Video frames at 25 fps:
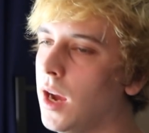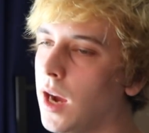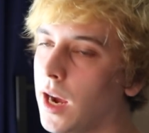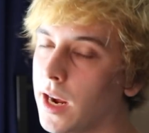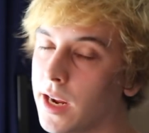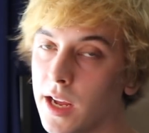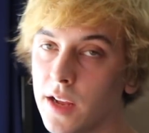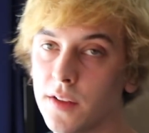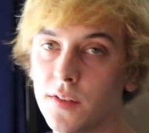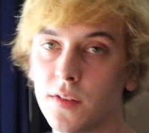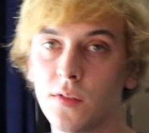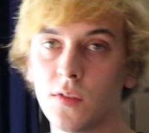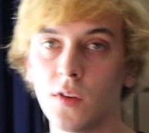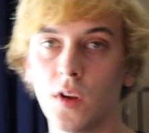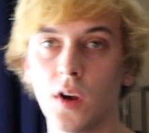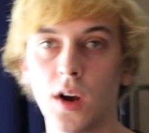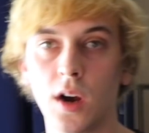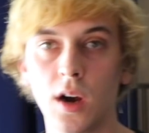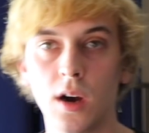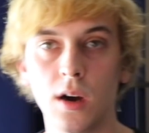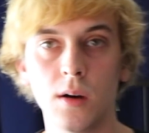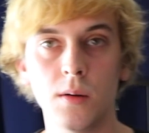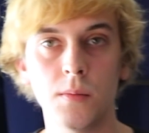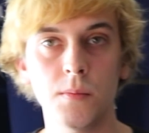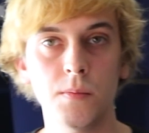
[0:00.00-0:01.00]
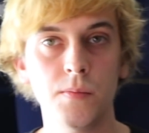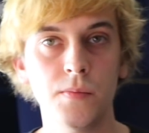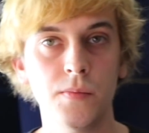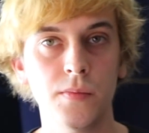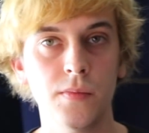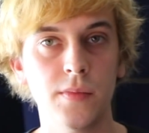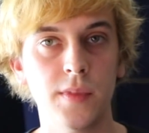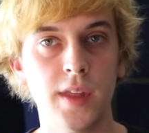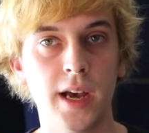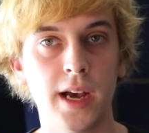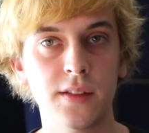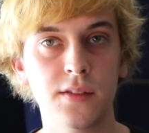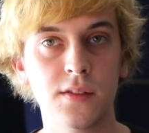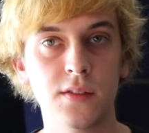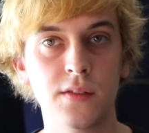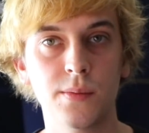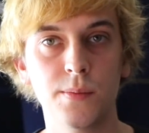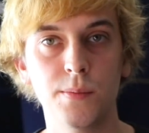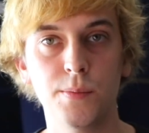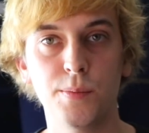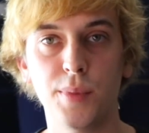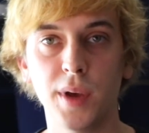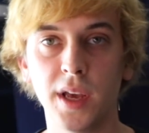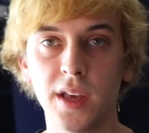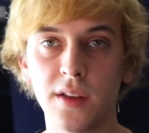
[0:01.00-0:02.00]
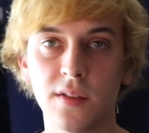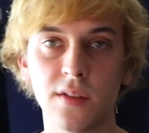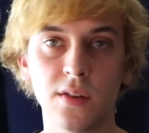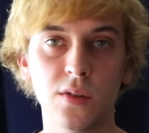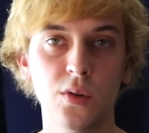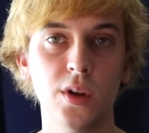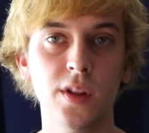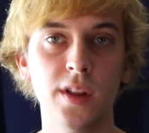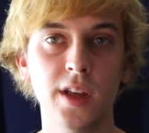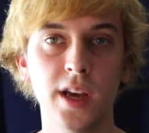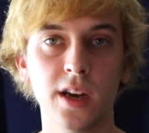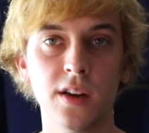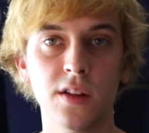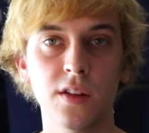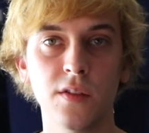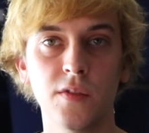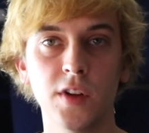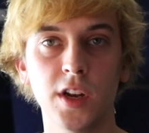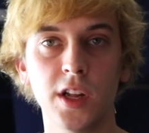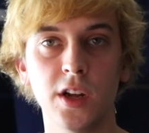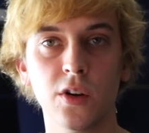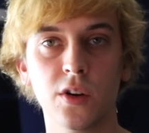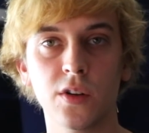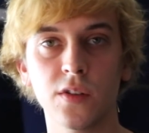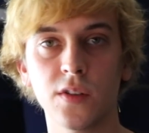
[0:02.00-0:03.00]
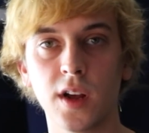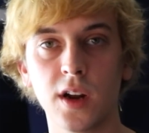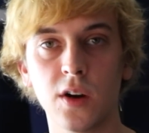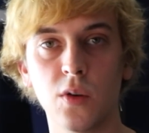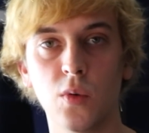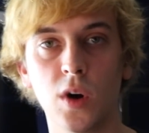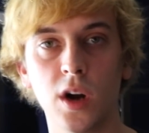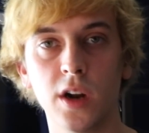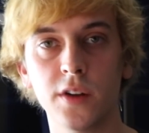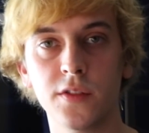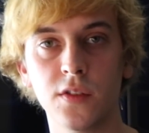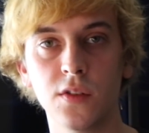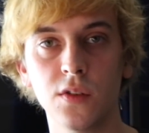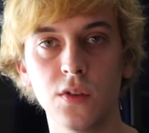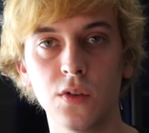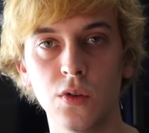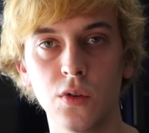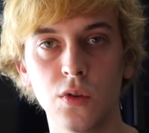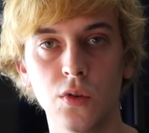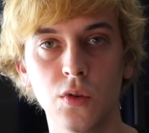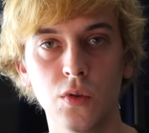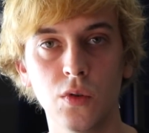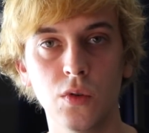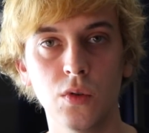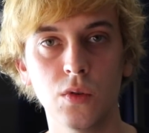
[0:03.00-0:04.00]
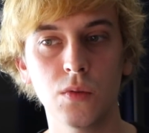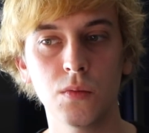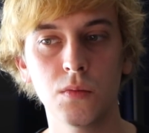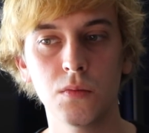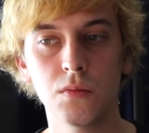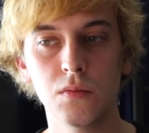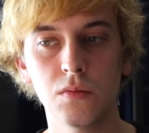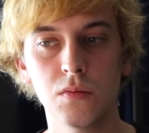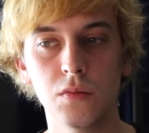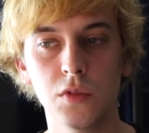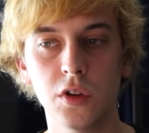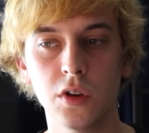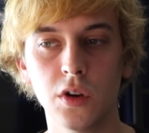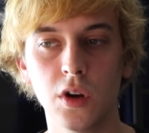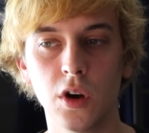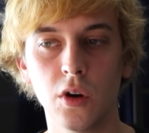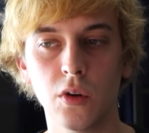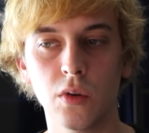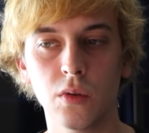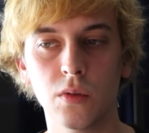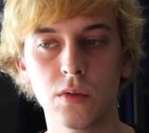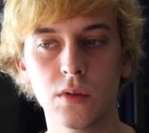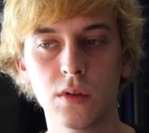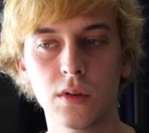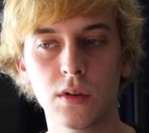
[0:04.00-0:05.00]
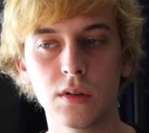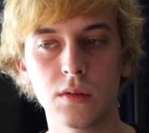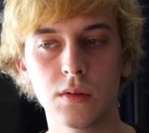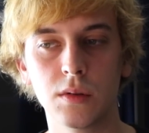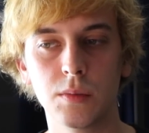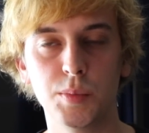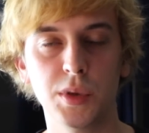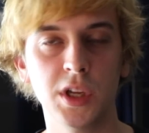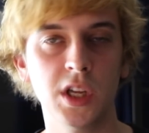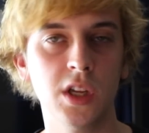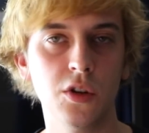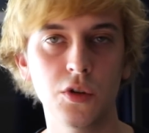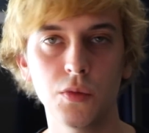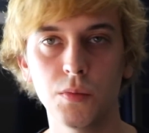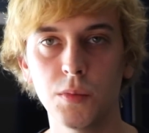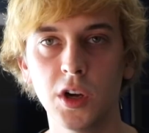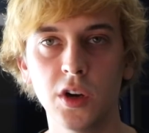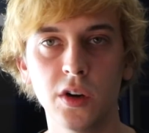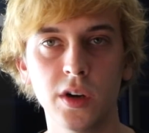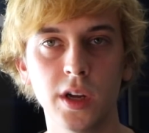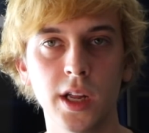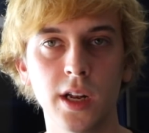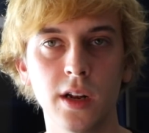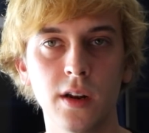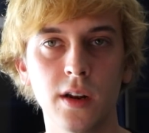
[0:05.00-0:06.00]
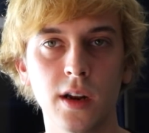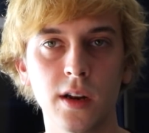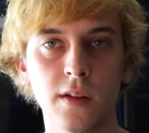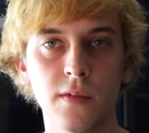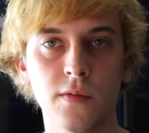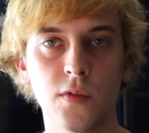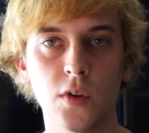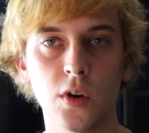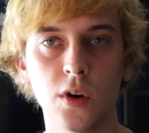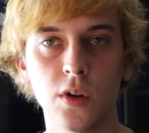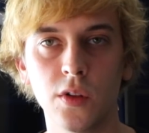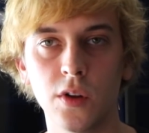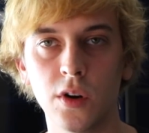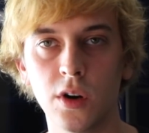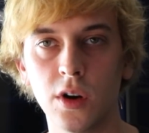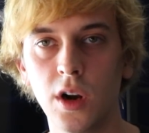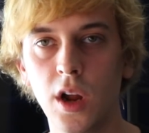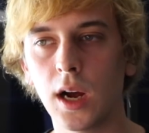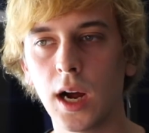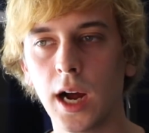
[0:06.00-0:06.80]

I guess um, that's basically the end of the video because I don't want to, you know, be humiliated any further.